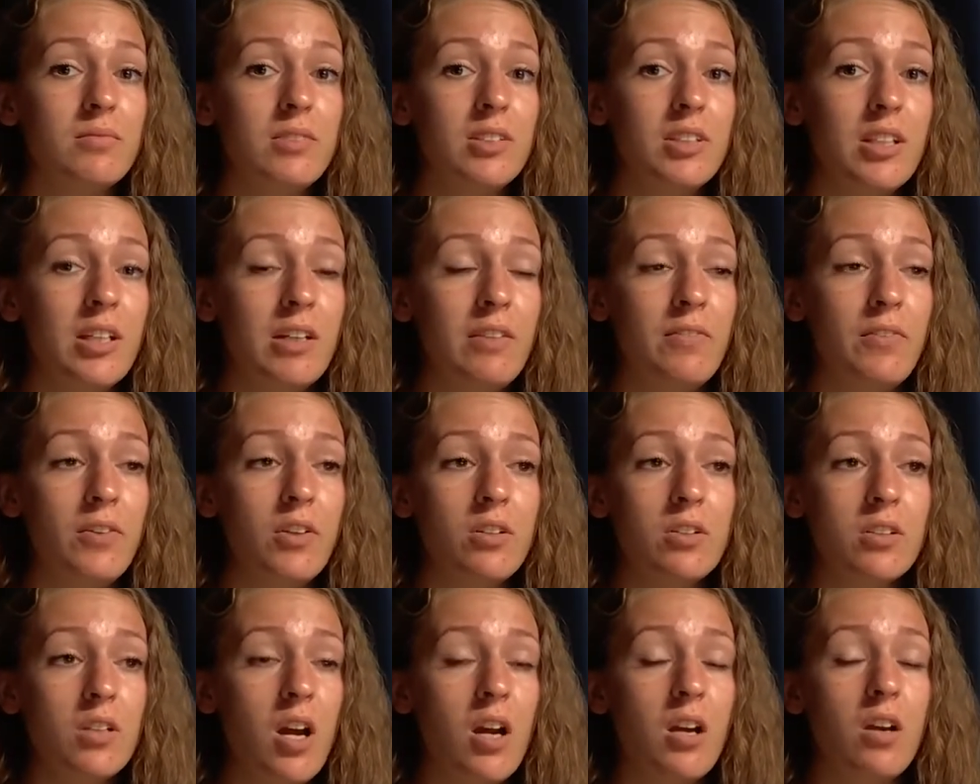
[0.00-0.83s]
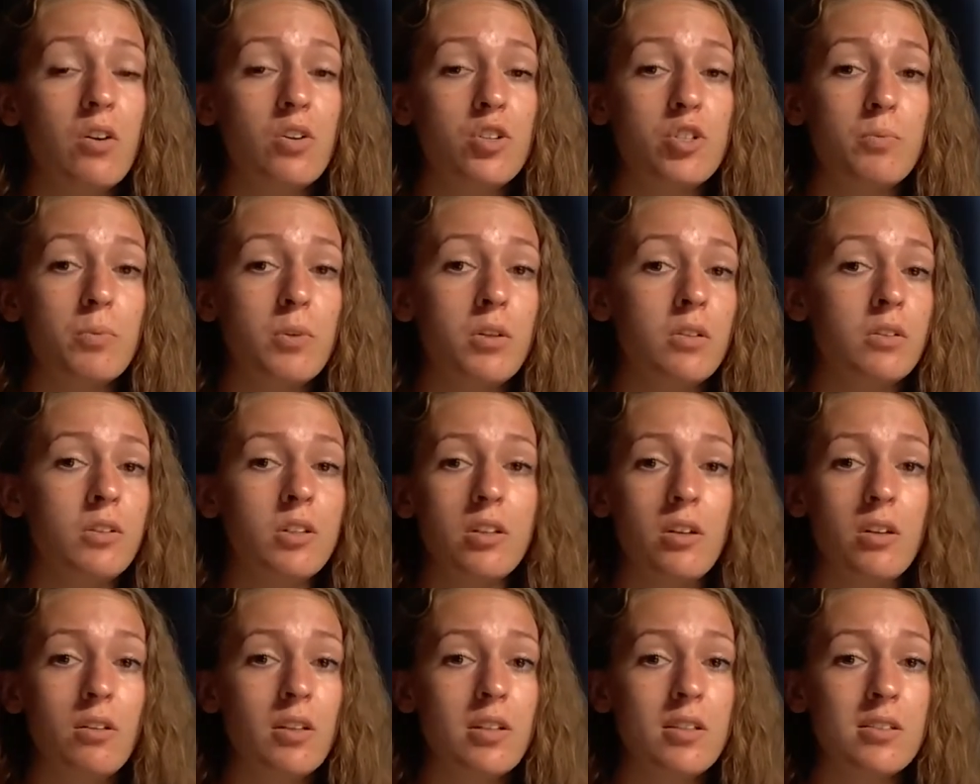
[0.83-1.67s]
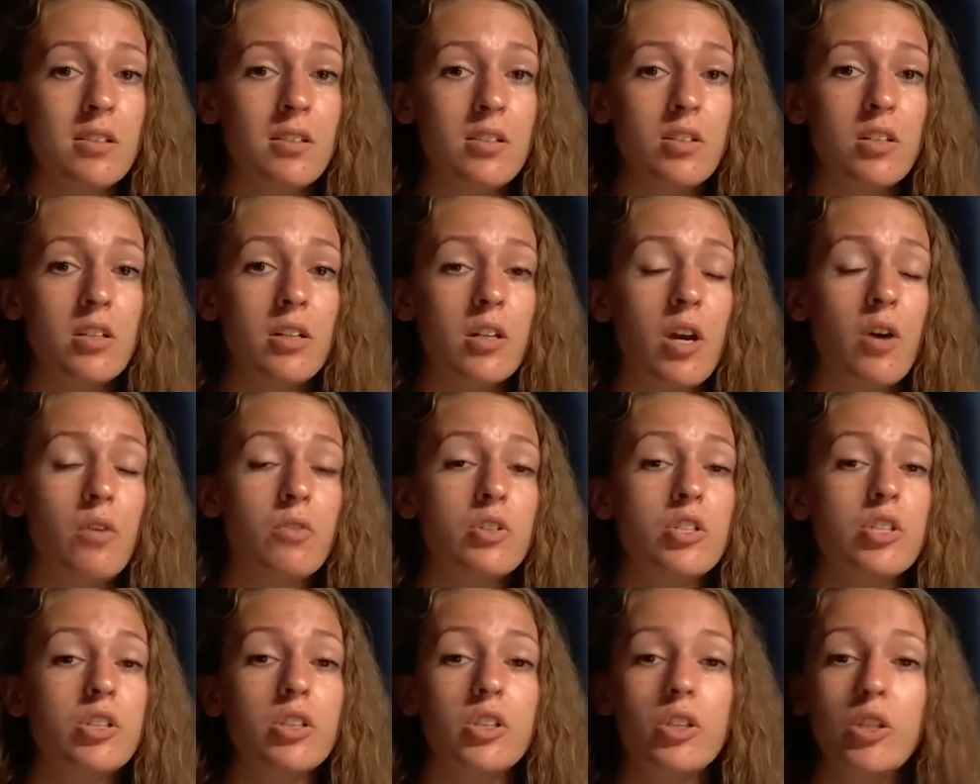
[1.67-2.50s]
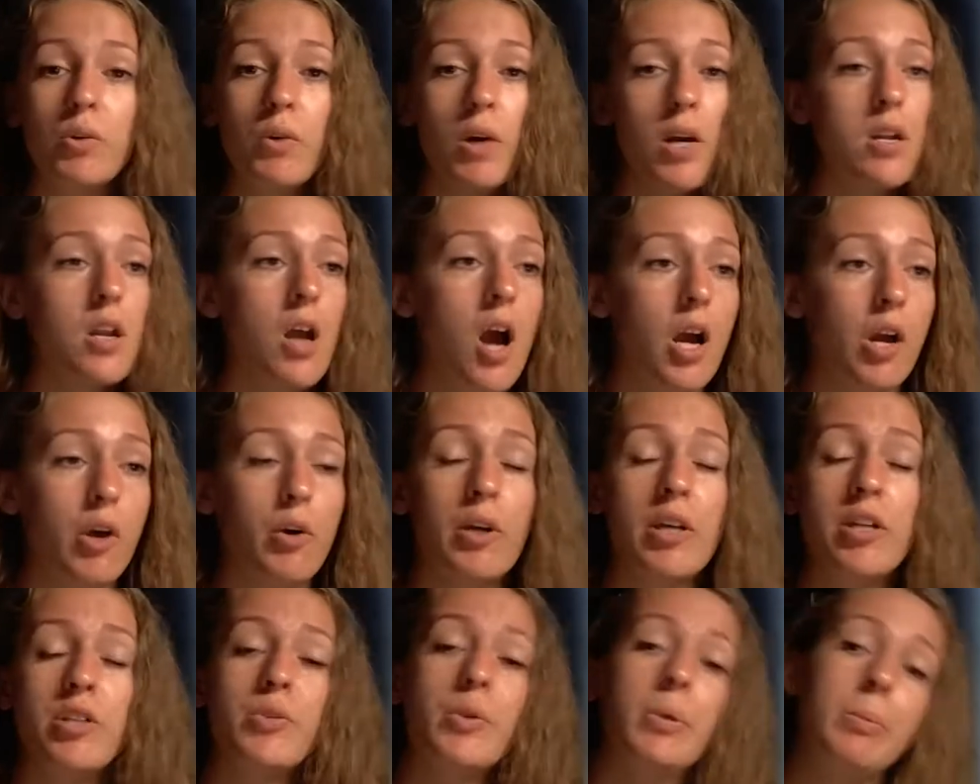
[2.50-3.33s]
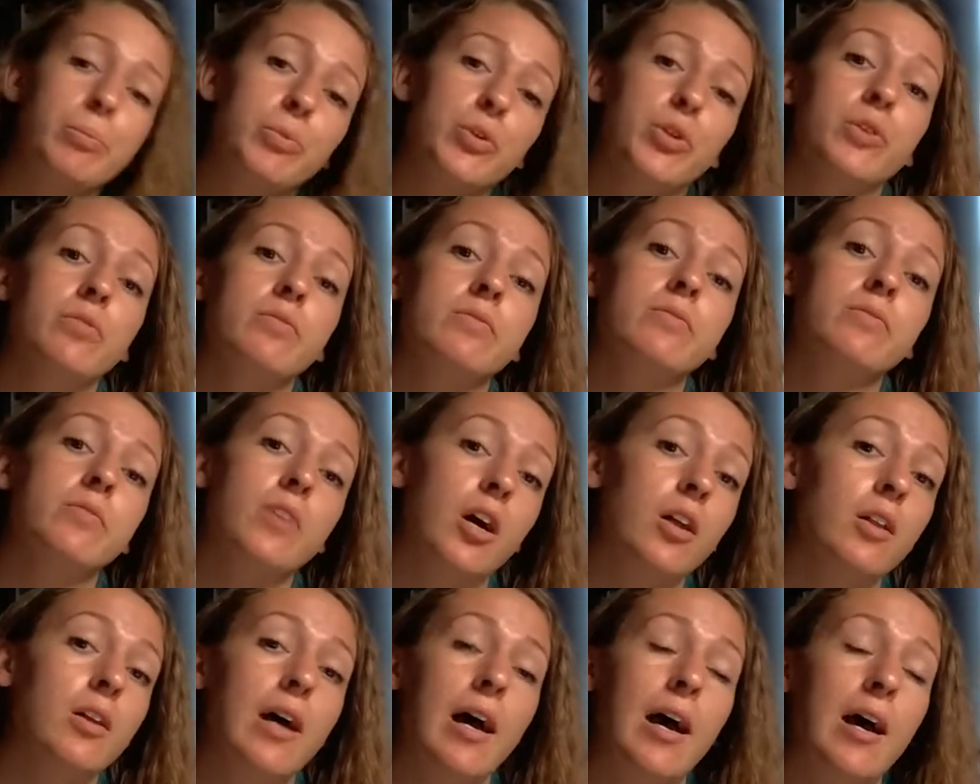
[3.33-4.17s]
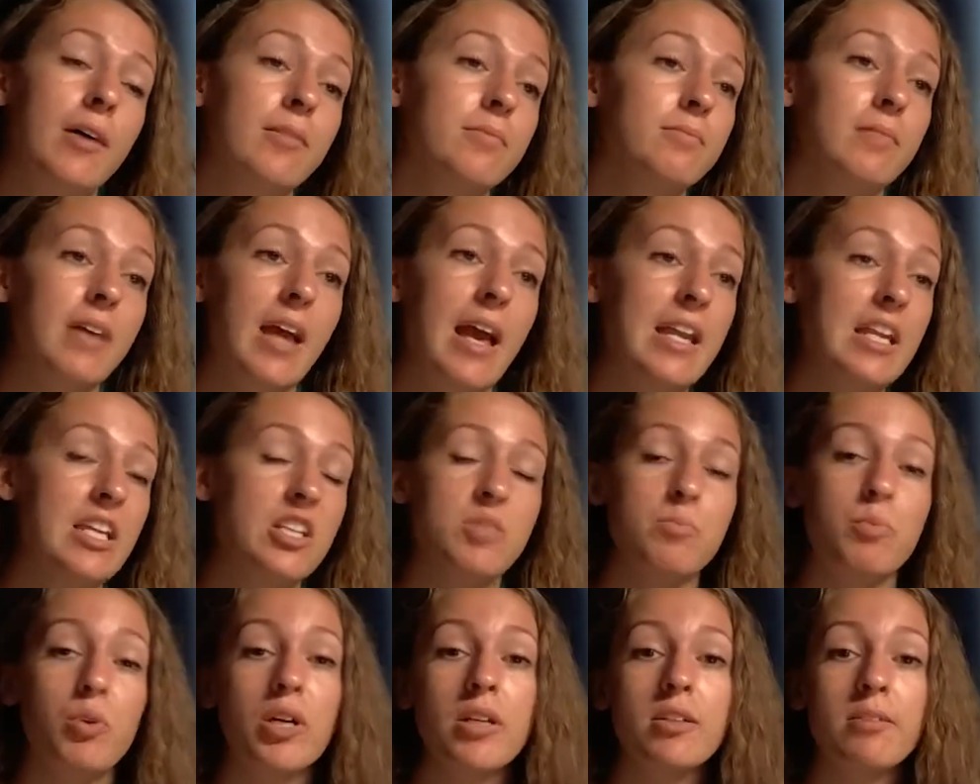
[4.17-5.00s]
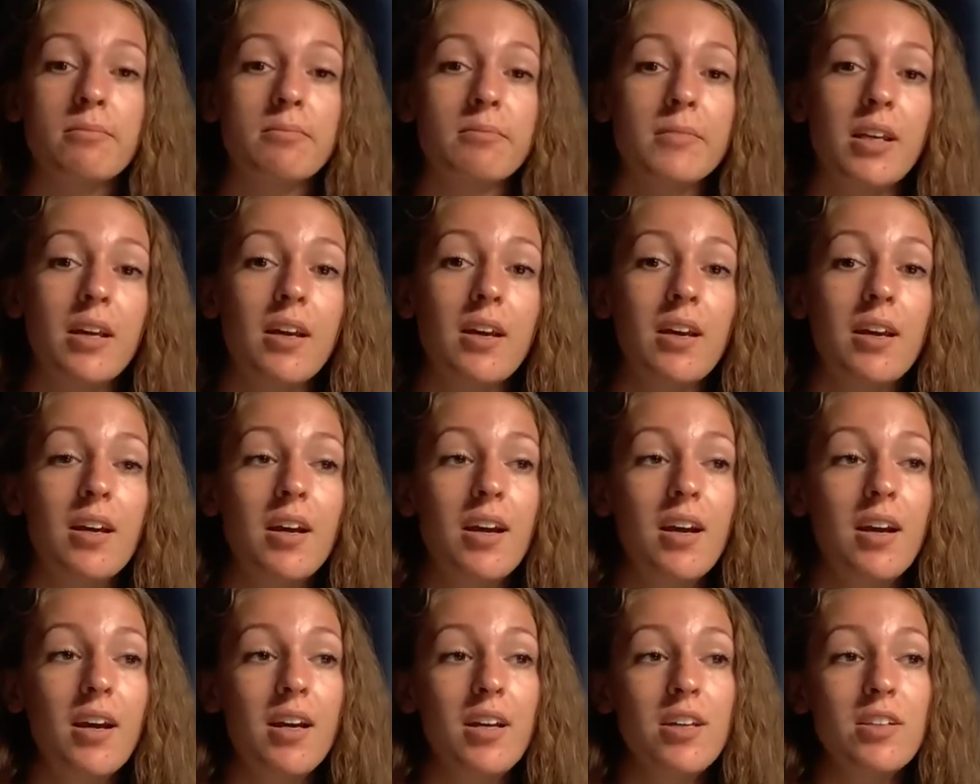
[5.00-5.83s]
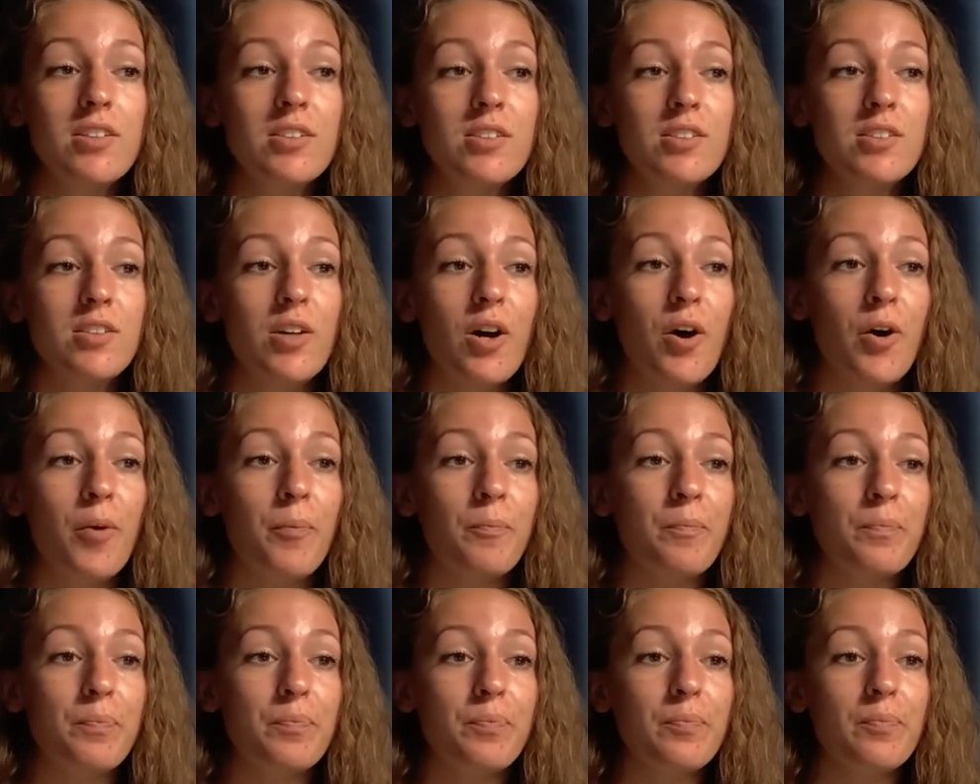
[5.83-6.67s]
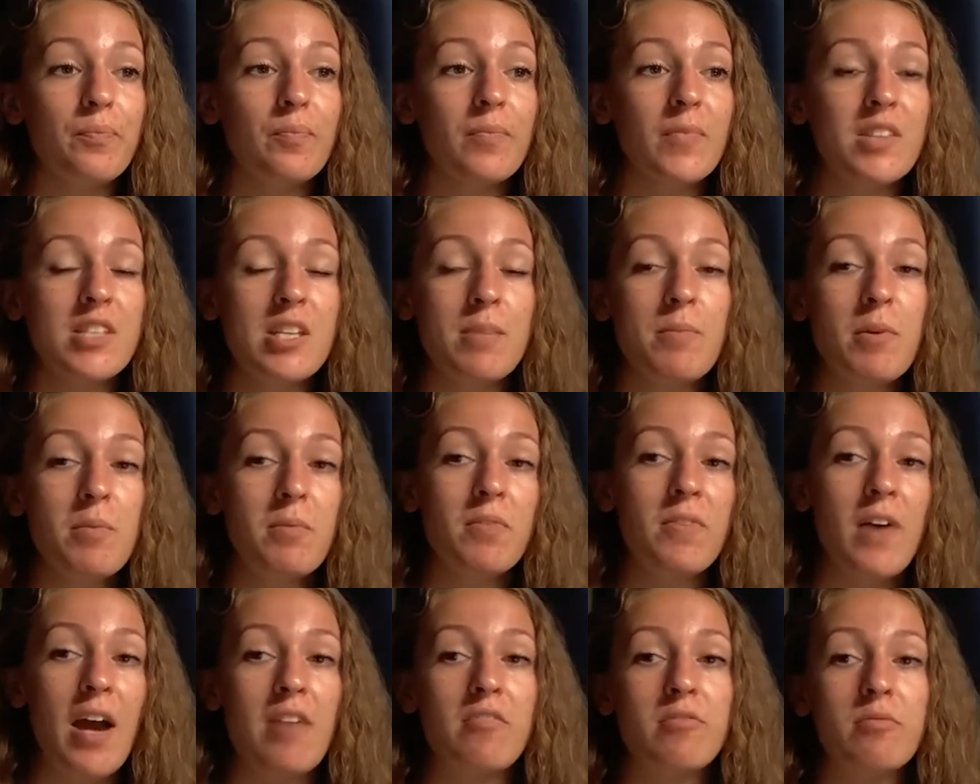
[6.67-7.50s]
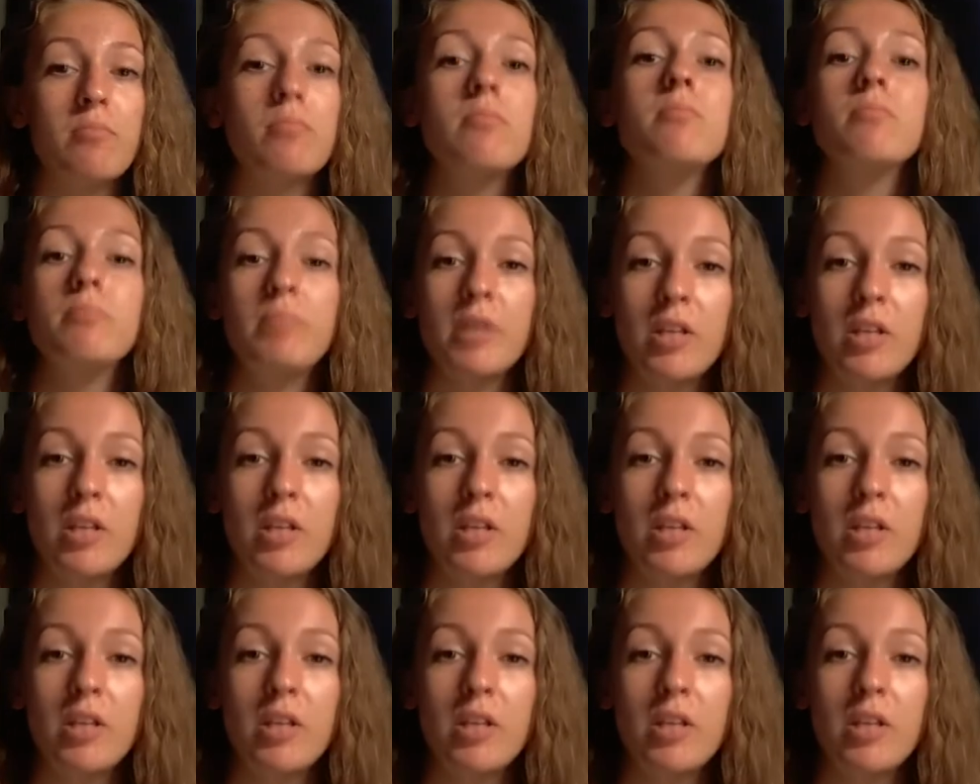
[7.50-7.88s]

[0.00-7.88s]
If you're not coachable, you don't listen to your coach, you are not going to improve well at any sport. So, tip number 5, be